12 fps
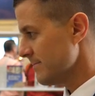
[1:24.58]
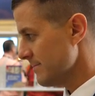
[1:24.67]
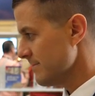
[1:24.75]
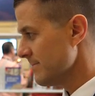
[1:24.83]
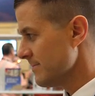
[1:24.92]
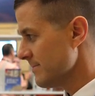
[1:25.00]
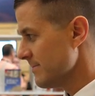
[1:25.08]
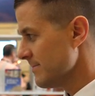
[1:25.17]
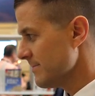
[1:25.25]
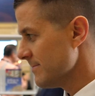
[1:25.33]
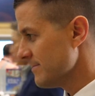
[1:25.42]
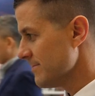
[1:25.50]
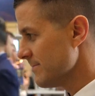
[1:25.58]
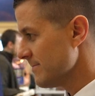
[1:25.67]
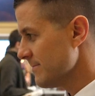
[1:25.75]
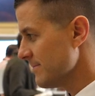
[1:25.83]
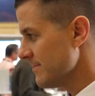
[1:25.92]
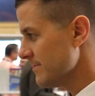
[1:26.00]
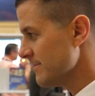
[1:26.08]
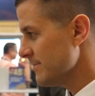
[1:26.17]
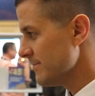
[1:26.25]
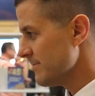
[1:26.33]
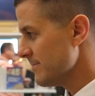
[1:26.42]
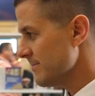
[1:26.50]

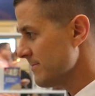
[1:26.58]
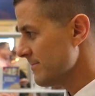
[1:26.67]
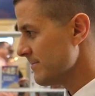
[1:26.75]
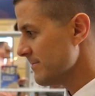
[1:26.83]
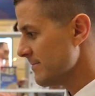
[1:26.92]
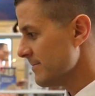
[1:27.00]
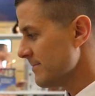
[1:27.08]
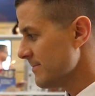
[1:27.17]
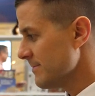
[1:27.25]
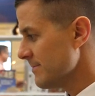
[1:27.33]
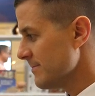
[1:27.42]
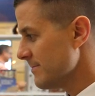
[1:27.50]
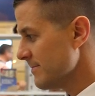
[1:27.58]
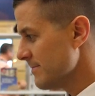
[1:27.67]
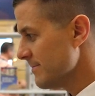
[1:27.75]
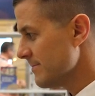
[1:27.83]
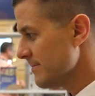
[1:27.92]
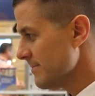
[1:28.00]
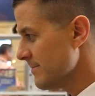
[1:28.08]
The person shown says nothing.